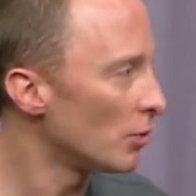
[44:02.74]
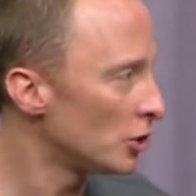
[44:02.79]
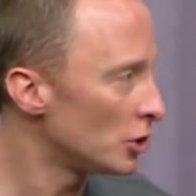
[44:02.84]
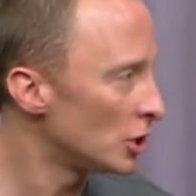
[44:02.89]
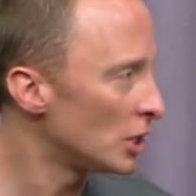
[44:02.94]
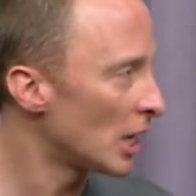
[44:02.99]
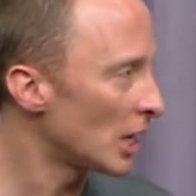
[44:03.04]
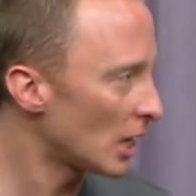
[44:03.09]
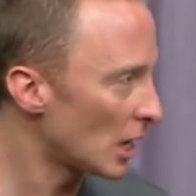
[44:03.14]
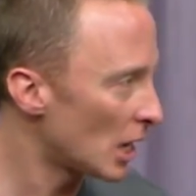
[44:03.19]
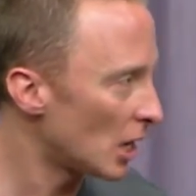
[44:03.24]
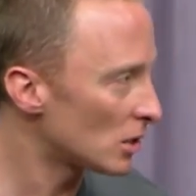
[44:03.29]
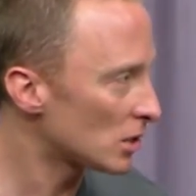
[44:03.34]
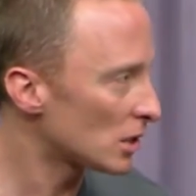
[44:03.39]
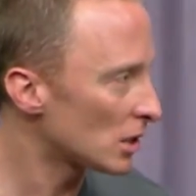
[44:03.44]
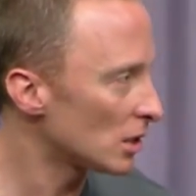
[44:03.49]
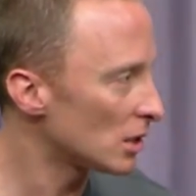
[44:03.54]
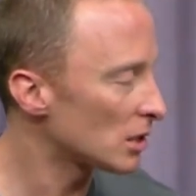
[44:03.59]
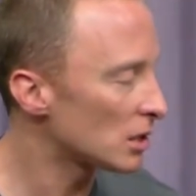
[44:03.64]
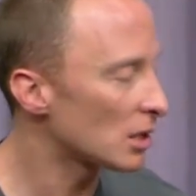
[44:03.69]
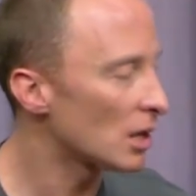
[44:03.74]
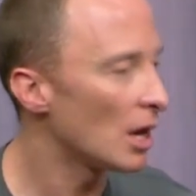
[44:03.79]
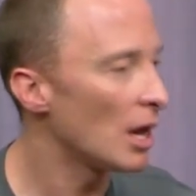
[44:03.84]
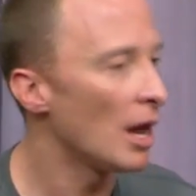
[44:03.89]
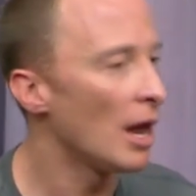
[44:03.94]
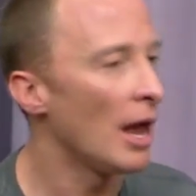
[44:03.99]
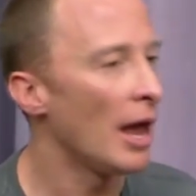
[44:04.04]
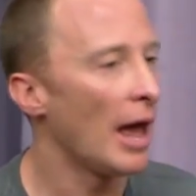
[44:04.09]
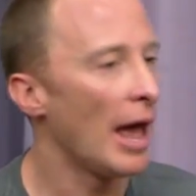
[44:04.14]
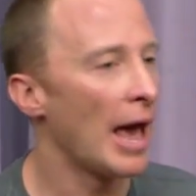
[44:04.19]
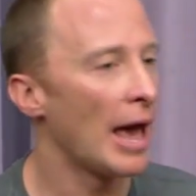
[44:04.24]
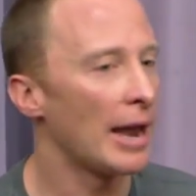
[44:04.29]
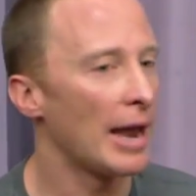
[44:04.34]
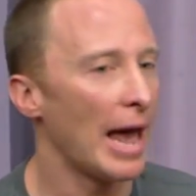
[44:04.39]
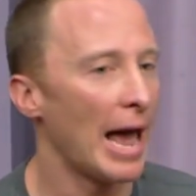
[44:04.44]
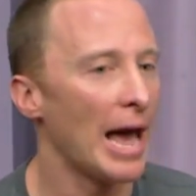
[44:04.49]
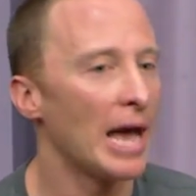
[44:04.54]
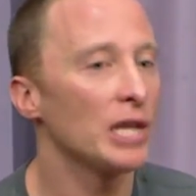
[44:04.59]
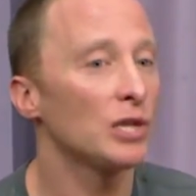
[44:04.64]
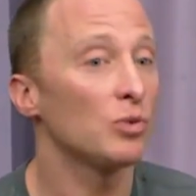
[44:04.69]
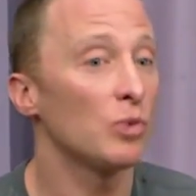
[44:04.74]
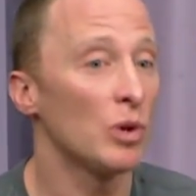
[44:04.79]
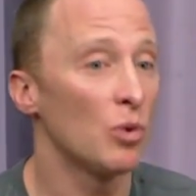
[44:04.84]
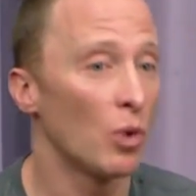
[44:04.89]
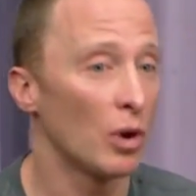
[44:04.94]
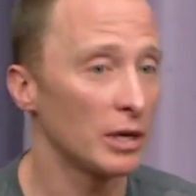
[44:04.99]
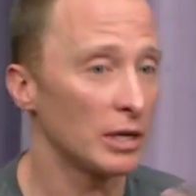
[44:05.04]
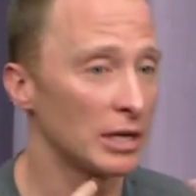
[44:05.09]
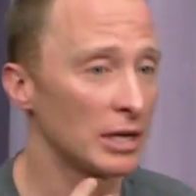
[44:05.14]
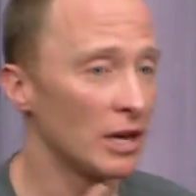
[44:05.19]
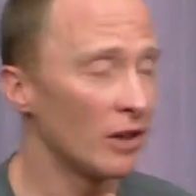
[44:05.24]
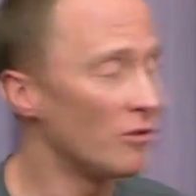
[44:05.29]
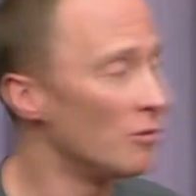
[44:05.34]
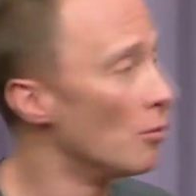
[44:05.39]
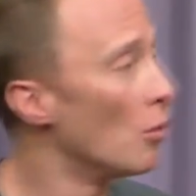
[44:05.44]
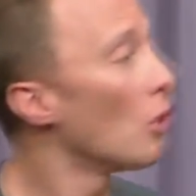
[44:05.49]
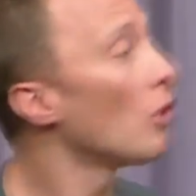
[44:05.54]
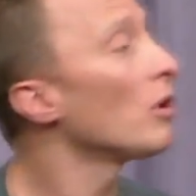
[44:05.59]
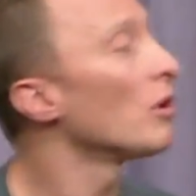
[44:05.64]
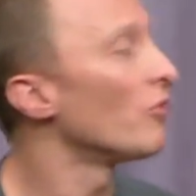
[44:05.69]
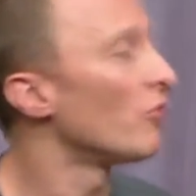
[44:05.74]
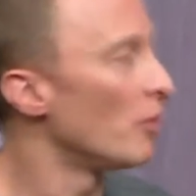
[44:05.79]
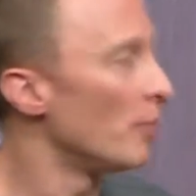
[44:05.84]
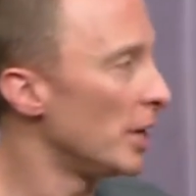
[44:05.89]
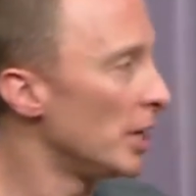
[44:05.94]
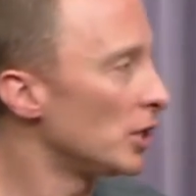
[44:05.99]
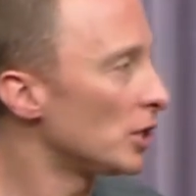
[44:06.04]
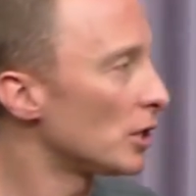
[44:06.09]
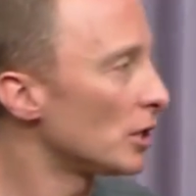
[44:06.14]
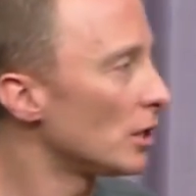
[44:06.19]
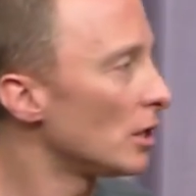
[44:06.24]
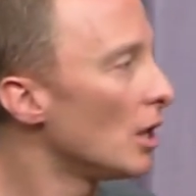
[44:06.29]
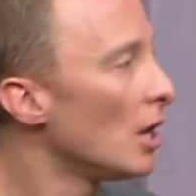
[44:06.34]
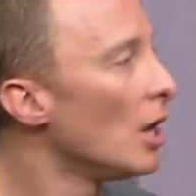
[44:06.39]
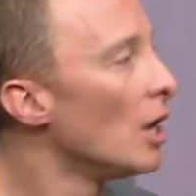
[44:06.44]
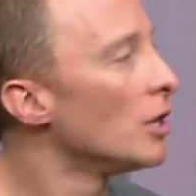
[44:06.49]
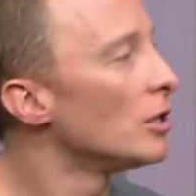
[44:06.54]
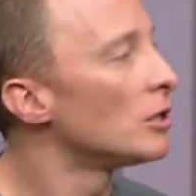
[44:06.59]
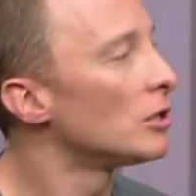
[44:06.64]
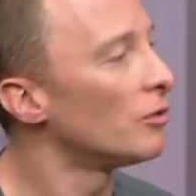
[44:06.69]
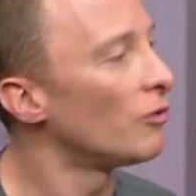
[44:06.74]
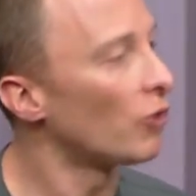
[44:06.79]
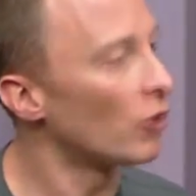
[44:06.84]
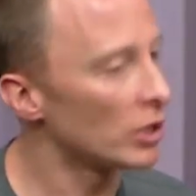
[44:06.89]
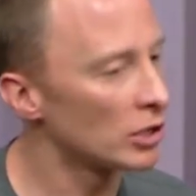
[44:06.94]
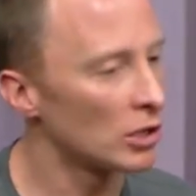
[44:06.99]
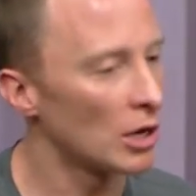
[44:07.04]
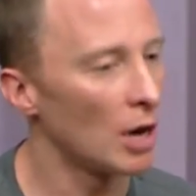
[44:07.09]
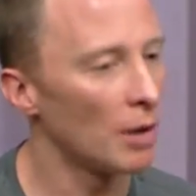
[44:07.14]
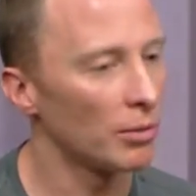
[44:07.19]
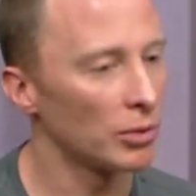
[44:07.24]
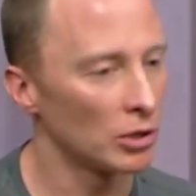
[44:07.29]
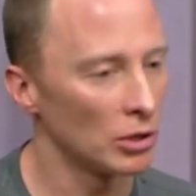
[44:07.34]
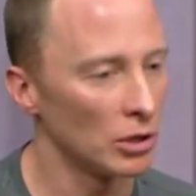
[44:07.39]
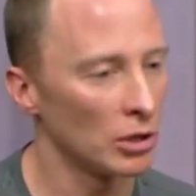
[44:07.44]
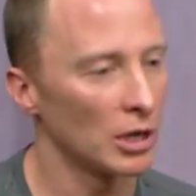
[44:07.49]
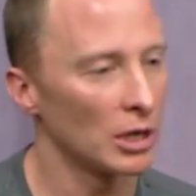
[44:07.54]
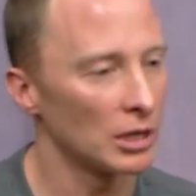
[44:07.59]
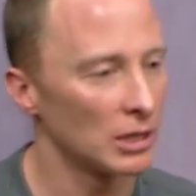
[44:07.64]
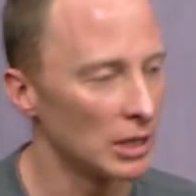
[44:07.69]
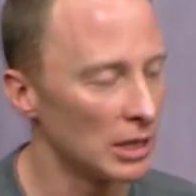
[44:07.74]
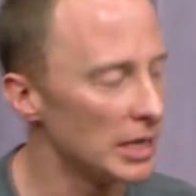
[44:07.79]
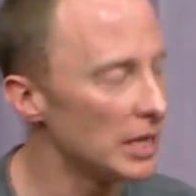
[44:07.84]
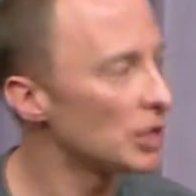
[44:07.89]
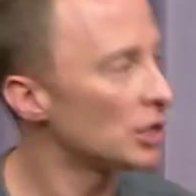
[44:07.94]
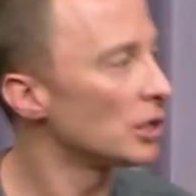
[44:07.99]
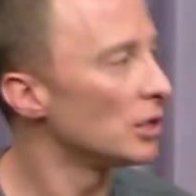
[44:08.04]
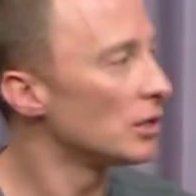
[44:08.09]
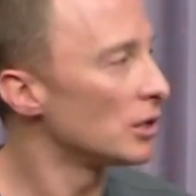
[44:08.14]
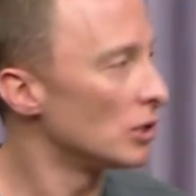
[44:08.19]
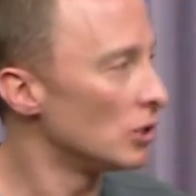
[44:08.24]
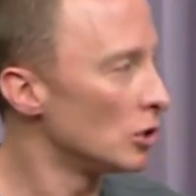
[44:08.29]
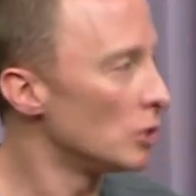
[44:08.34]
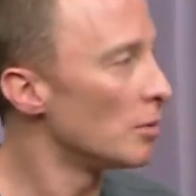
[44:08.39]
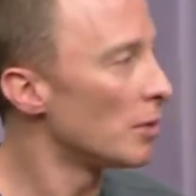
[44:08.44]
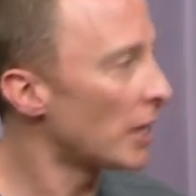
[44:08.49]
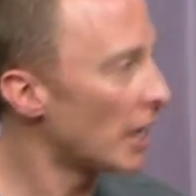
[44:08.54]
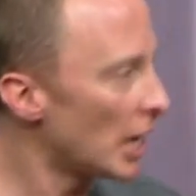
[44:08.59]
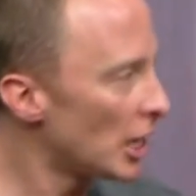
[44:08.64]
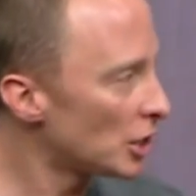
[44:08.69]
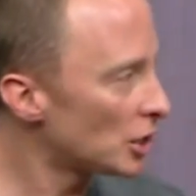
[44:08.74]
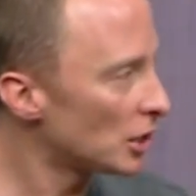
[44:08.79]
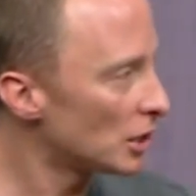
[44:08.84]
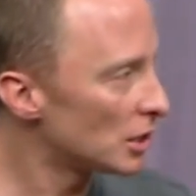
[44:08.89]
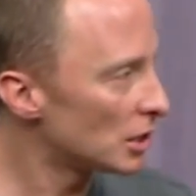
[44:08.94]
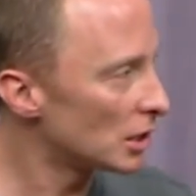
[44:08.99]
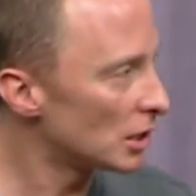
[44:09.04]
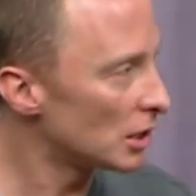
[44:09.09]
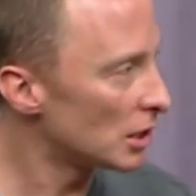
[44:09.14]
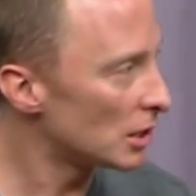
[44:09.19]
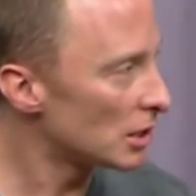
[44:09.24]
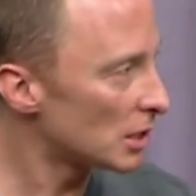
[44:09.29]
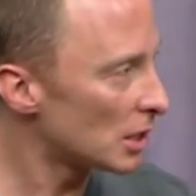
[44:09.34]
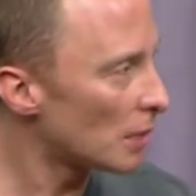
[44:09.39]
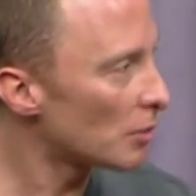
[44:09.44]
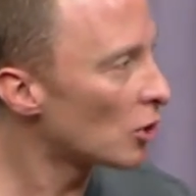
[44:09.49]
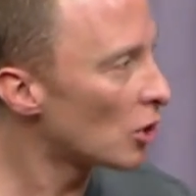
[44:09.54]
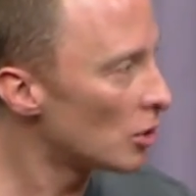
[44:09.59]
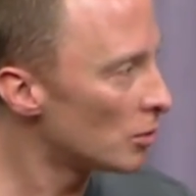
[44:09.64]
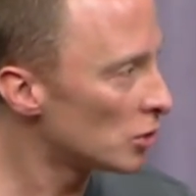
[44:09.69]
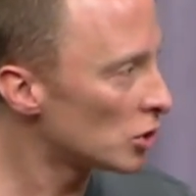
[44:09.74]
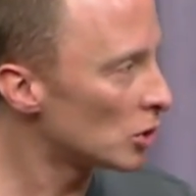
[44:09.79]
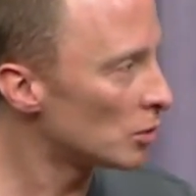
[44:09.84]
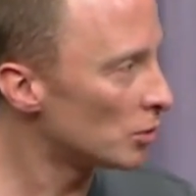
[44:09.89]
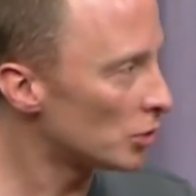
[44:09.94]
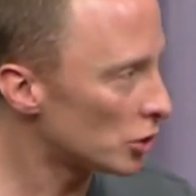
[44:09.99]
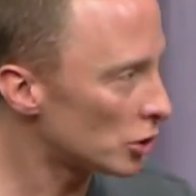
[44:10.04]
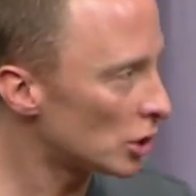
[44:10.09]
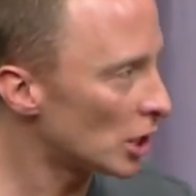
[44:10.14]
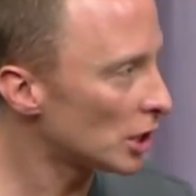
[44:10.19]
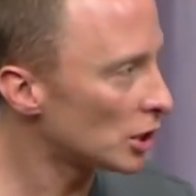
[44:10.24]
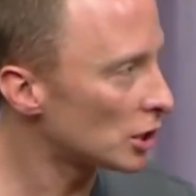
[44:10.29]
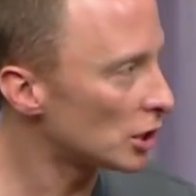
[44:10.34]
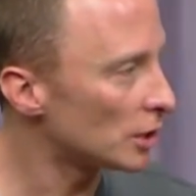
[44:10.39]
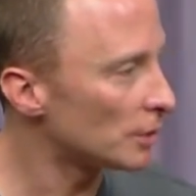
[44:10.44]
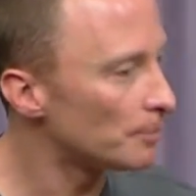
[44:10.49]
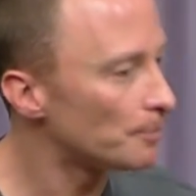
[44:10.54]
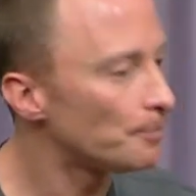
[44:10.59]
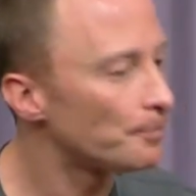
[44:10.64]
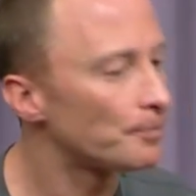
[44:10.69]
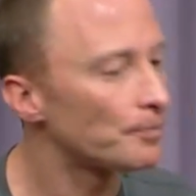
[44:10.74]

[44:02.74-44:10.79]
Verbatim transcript: with the genetic counselors. And as we want to give more information, for example, to look at deletions and duplications in the subchromosomal structure,